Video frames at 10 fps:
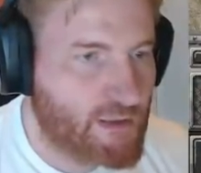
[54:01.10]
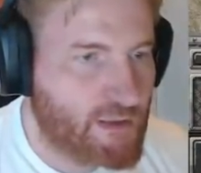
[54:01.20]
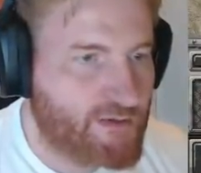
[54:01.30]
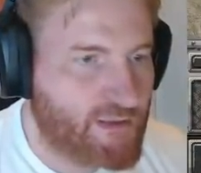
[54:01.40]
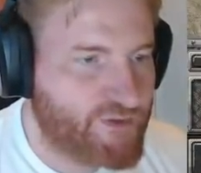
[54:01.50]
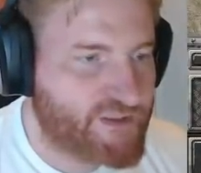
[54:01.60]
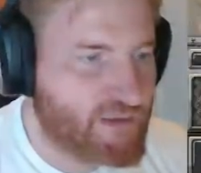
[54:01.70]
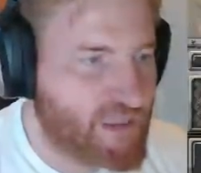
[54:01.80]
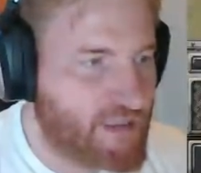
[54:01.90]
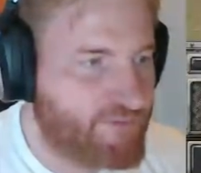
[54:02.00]
Then we still
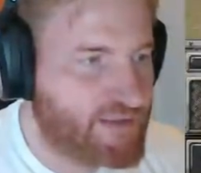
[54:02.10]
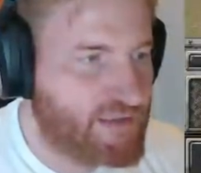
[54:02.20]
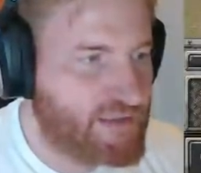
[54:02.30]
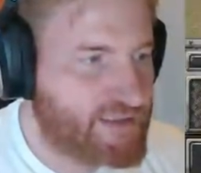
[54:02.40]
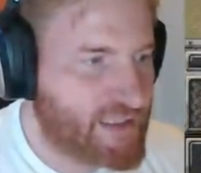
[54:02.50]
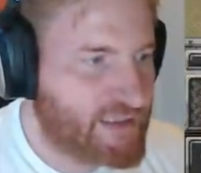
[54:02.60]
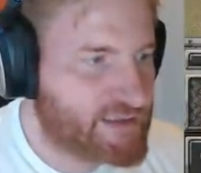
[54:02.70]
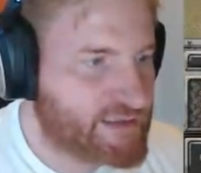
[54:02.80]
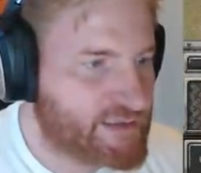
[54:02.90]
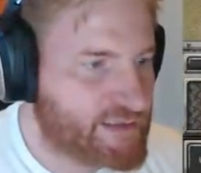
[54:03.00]
have the
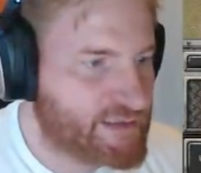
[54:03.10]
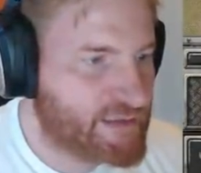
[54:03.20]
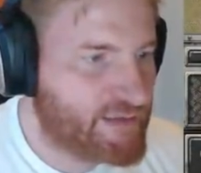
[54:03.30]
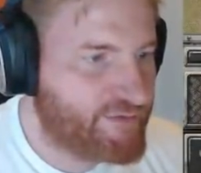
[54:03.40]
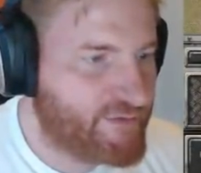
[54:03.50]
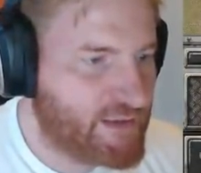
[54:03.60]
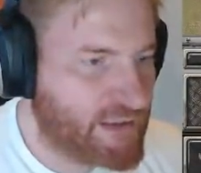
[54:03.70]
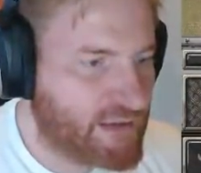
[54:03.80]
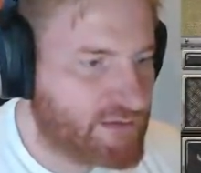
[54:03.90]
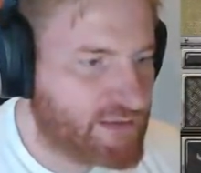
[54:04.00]
tanks. I think
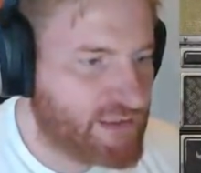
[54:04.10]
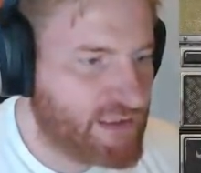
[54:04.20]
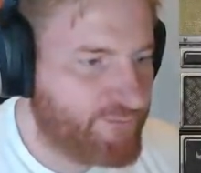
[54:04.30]
I'll keep